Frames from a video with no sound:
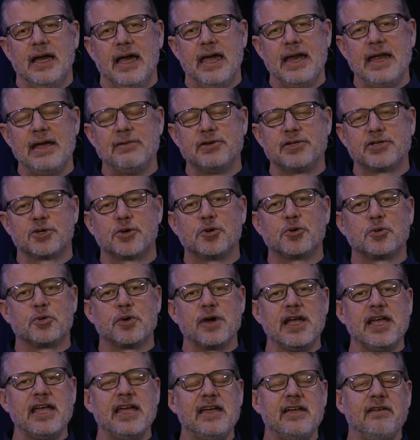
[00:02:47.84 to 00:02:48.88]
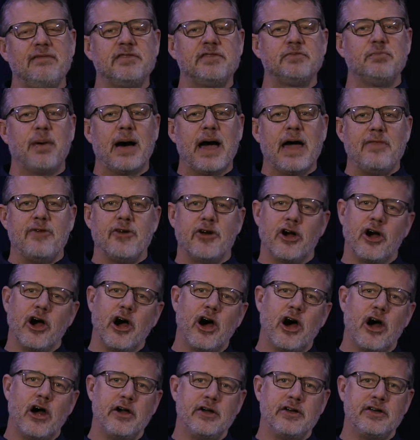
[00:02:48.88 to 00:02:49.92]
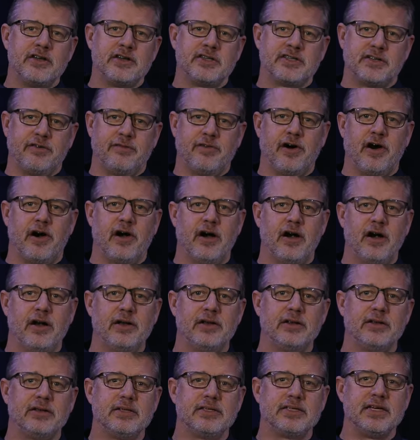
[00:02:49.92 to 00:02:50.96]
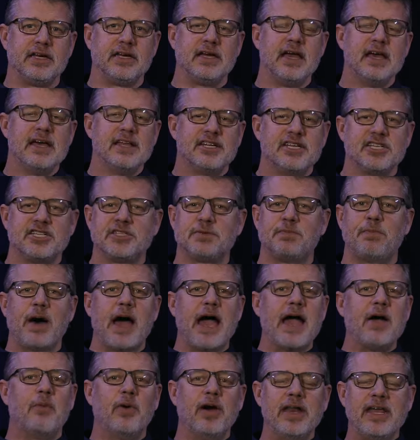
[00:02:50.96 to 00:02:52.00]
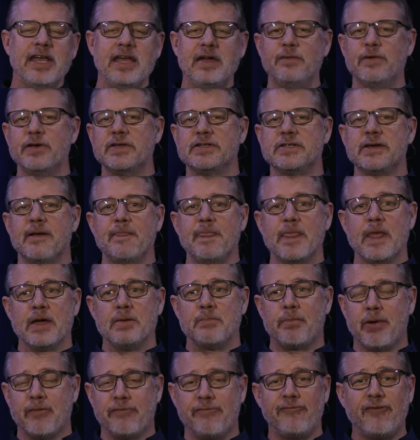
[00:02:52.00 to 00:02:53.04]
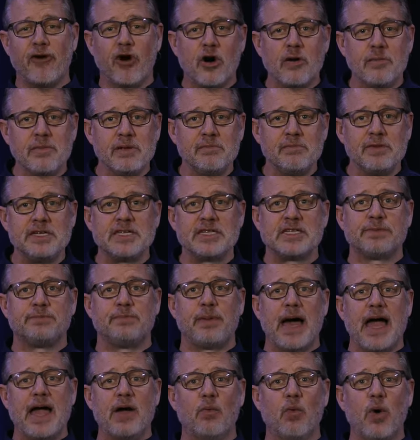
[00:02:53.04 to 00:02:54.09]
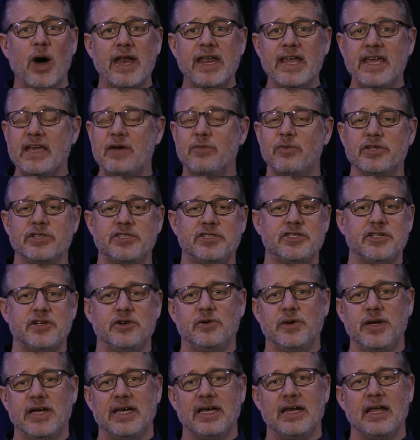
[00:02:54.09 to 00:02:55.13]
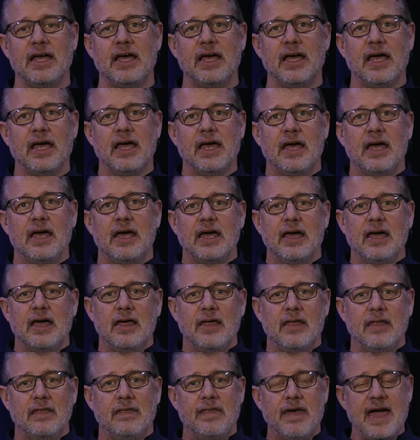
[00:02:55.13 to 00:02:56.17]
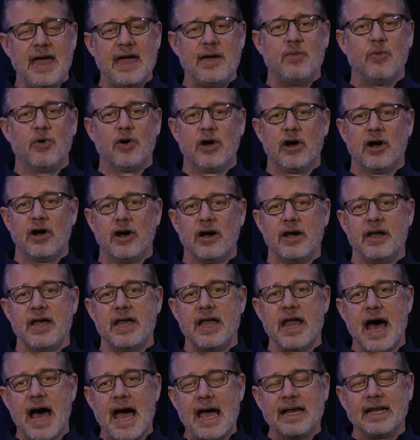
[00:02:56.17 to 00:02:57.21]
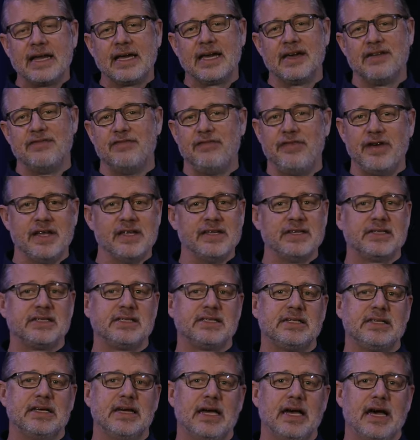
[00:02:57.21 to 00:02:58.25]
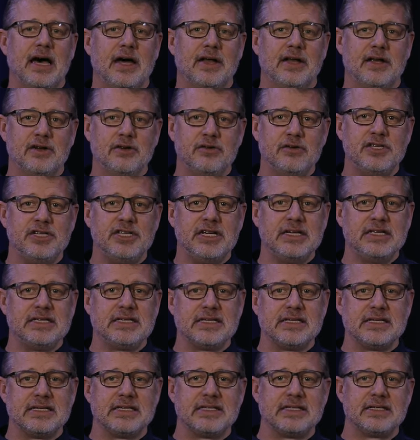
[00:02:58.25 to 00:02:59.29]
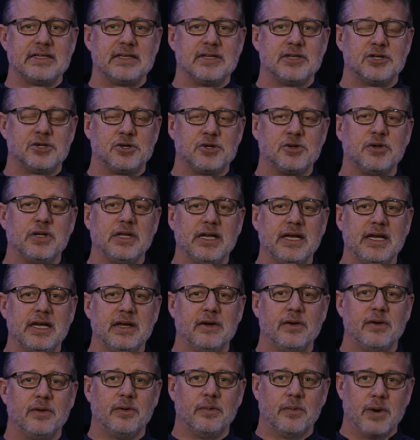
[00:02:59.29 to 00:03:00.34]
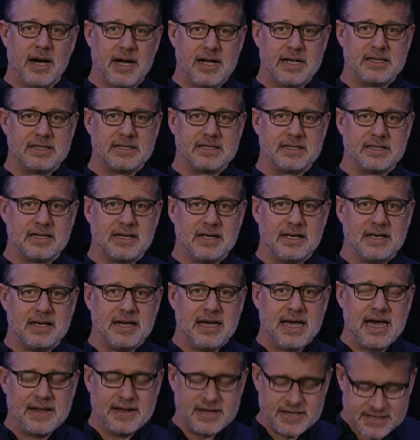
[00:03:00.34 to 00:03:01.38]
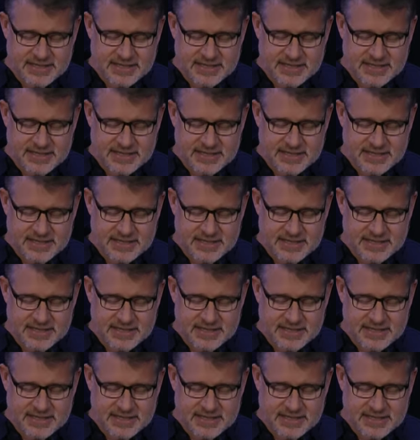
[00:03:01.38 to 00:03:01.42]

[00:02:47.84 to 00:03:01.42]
And he was grieved by their hardness of heart. See, despite what he was performing despite what he was doing, they were not convinced on who Jesus truly was. And